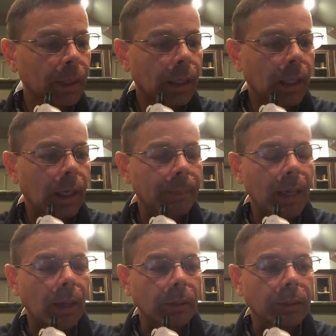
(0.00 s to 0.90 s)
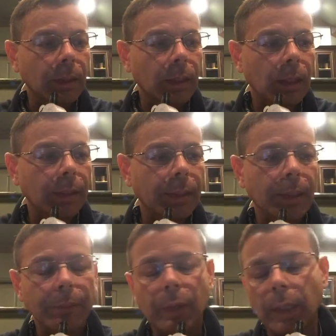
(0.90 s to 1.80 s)
about that
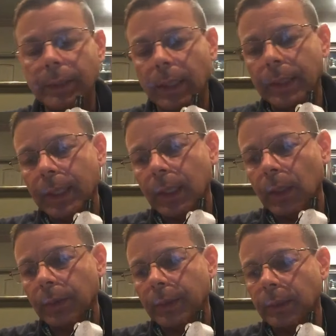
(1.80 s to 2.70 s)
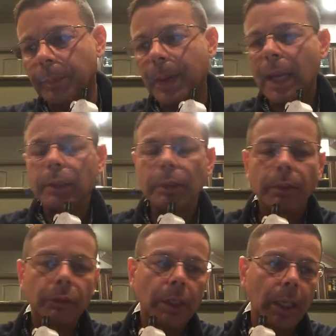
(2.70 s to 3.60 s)
they've gone downhill, that the batches
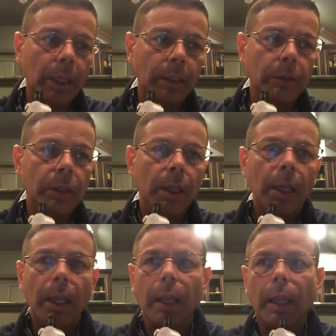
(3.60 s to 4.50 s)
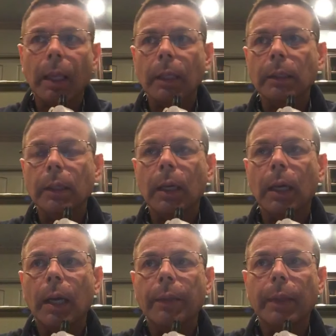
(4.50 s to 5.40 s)
have changed, and
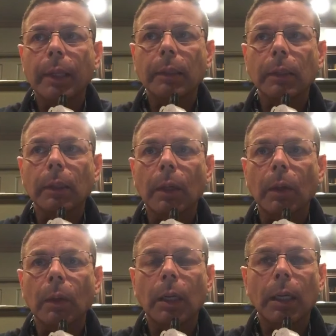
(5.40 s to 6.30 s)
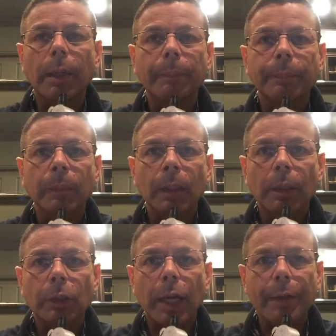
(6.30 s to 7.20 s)
then
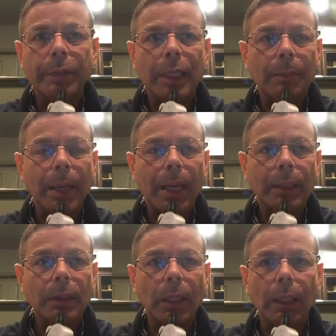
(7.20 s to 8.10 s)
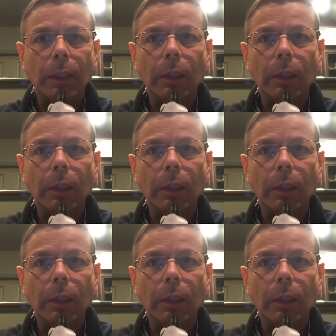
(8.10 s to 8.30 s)
Travis came back saying